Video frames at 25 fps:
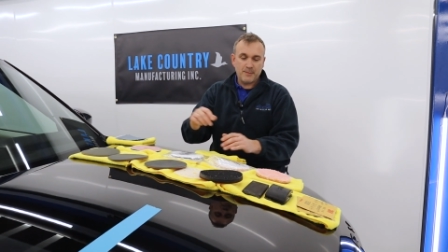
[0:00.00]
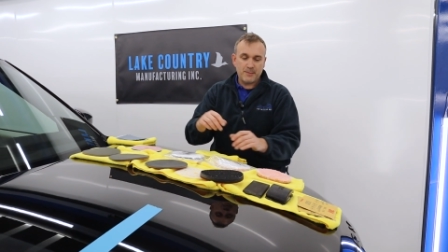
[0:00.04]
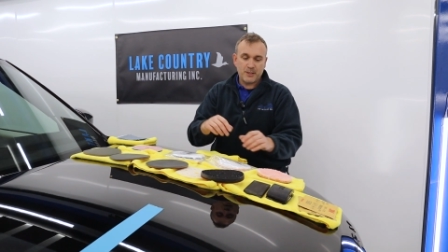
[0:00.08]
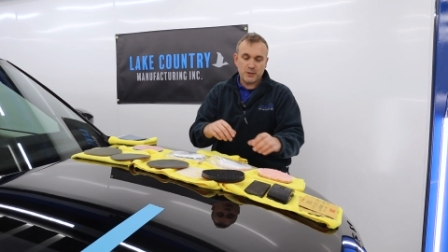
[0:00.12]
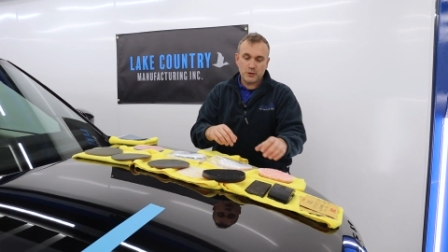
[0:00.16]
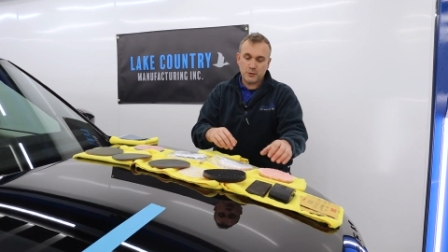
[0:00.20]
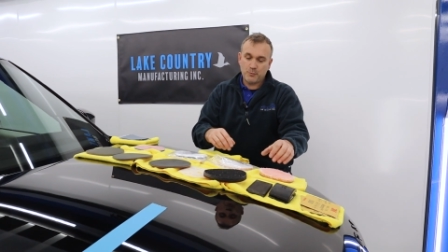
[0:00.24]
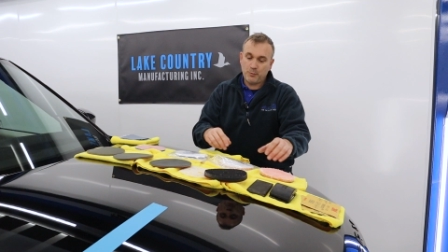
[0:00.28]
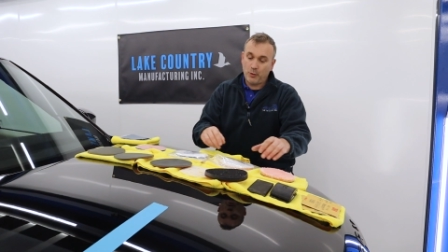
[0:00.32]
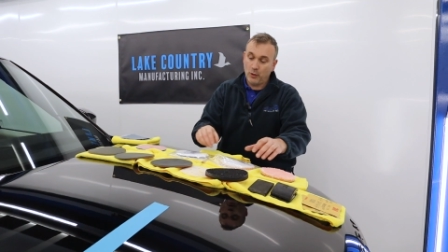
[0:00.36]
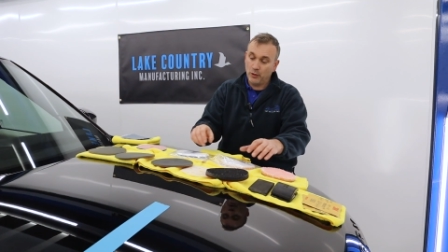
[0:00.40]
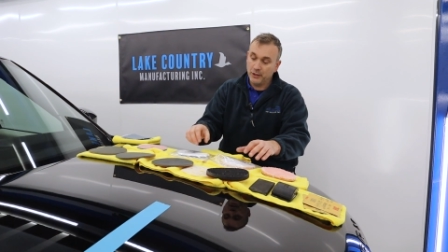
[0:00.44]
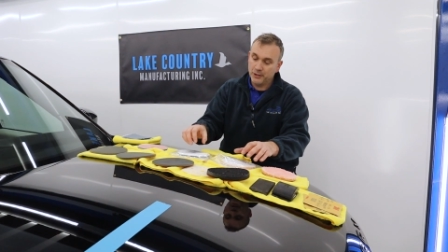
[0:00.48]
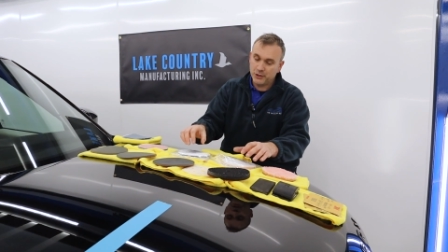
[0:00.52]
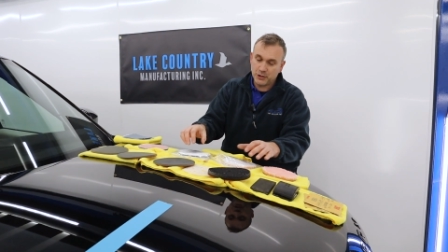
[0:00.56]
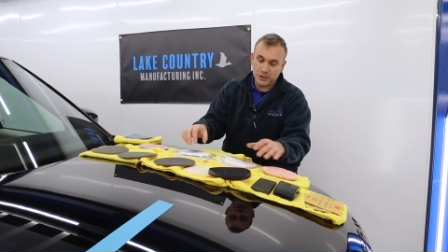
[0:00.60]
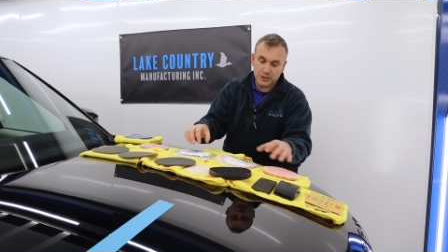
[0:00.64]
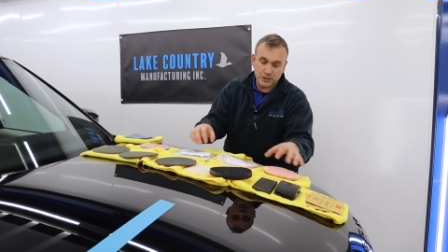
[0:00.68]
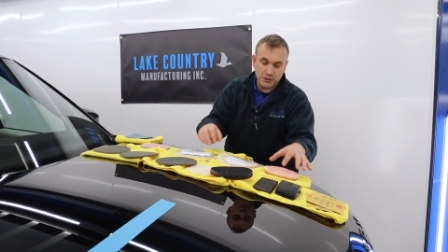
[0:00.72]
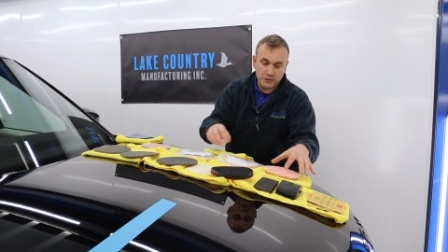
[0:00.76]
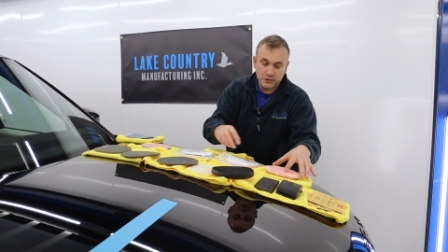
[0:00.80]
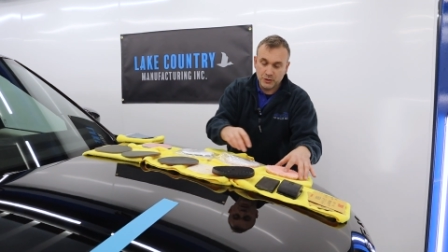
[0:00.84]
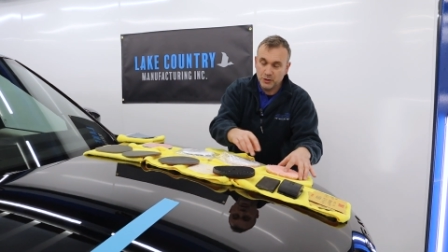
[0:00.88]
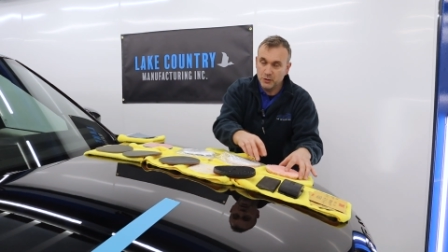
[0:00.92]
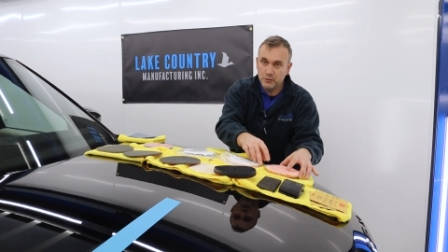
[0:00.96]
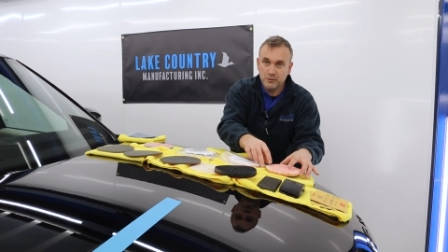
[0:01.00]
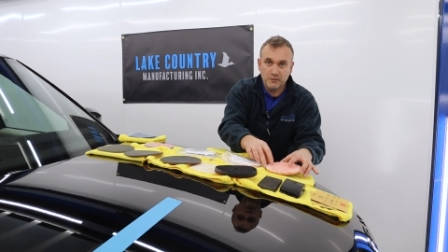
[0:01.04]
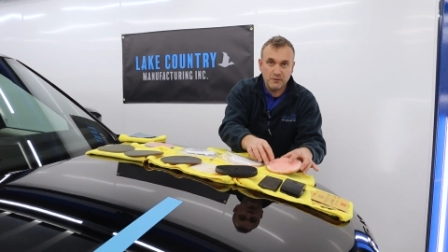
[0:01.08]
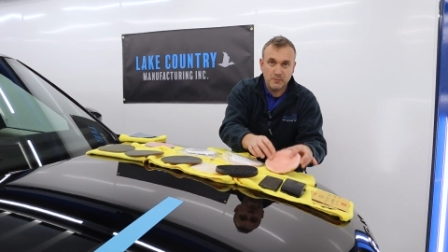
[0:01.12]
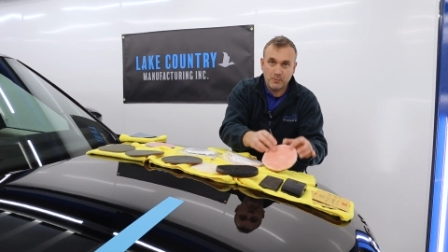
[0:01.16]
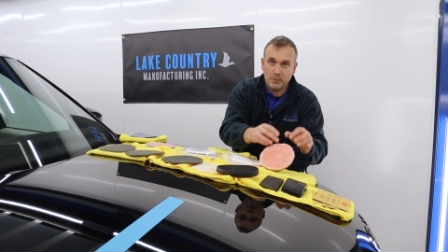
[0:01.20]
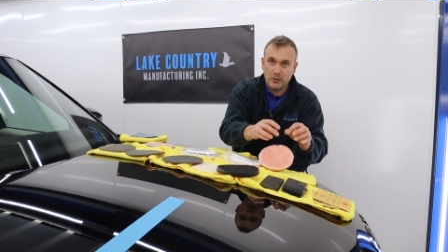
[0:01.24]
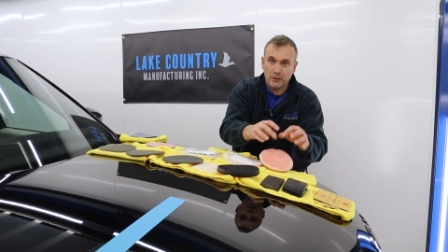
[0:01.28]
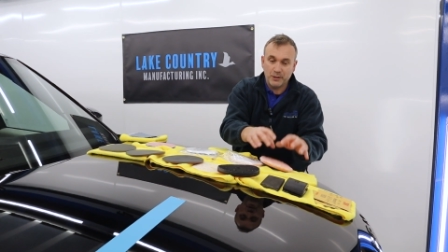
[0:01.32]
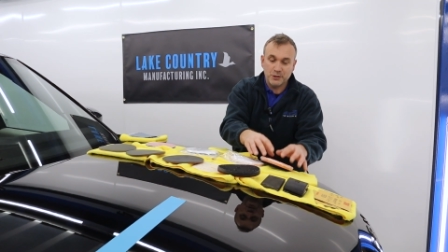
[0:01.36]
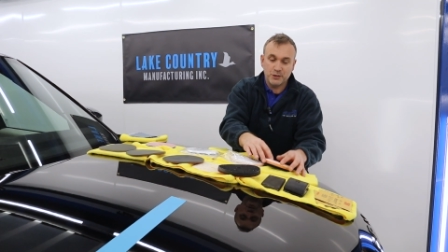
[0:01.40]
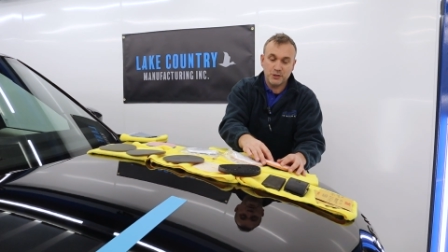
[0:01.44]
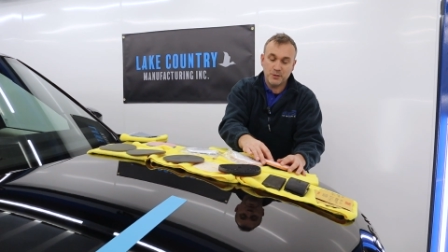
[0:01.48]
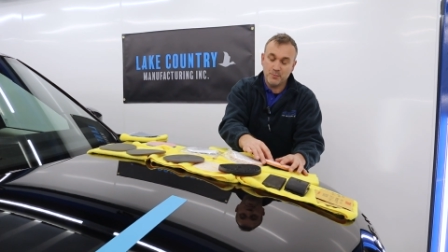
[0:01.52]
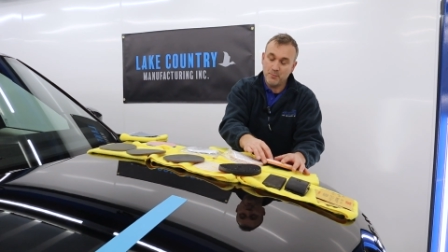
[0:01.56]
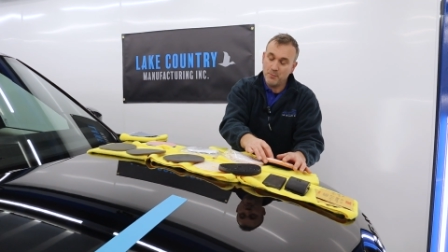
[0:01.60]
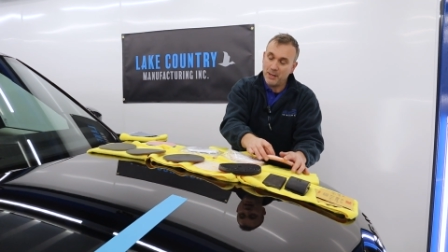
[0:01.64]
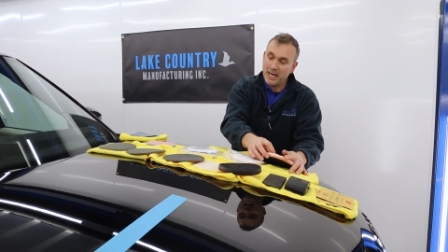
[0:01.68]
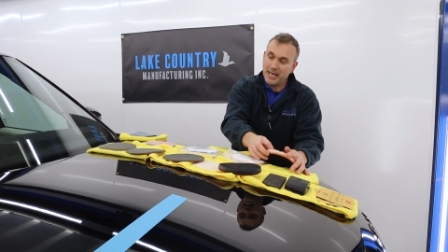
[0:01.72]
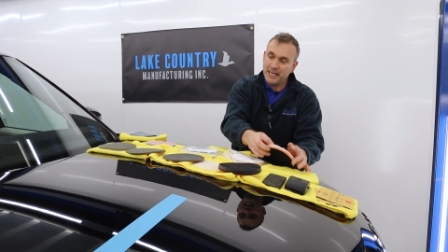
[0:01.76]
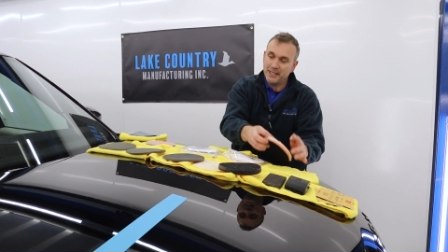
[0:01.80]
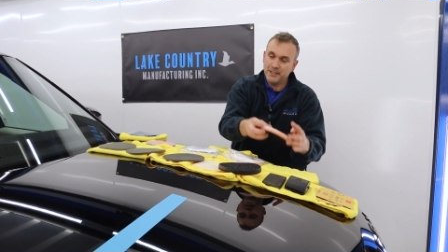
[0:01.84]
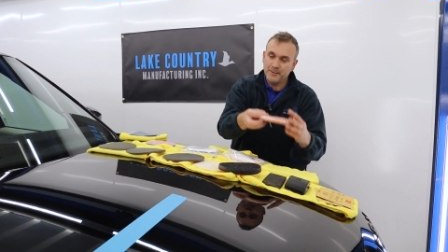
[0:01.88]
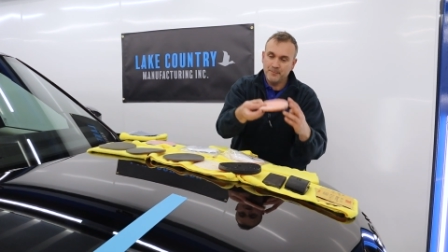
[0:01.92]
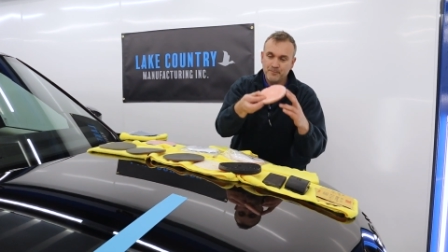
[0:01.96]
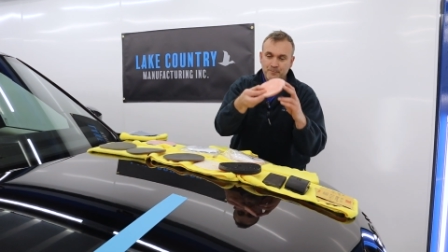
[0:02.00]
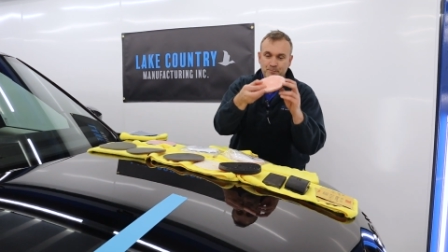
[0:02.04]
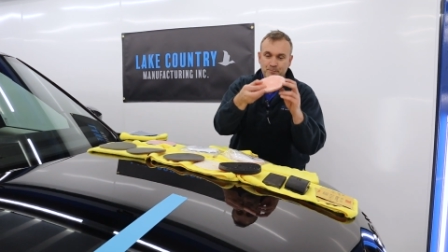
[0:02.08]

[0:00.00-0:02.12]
how much polishing you do with a polishing pad,